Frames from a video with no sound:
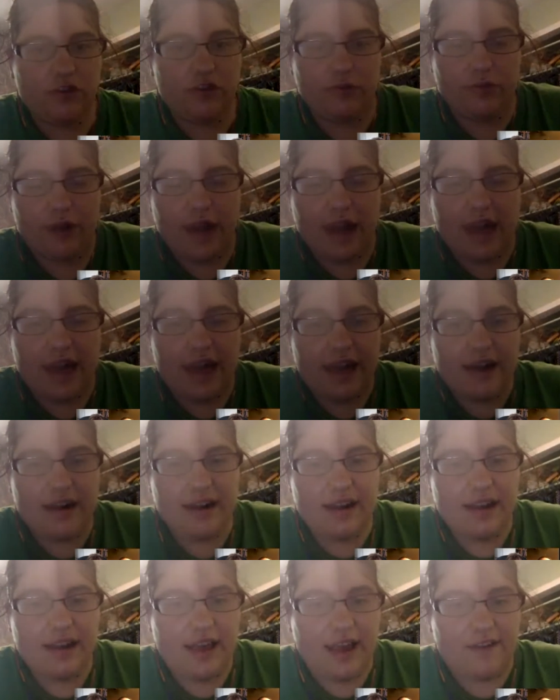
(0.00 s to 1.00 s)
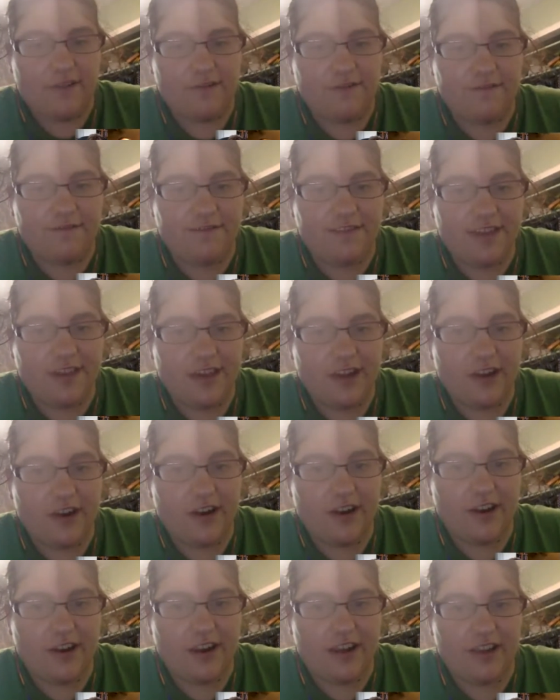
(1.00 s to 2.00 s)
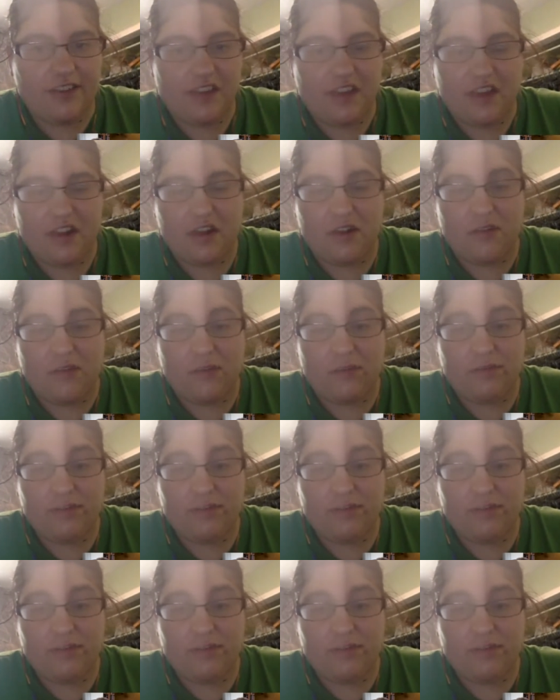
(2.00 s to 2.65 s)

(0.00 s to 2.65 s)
dread and fear and a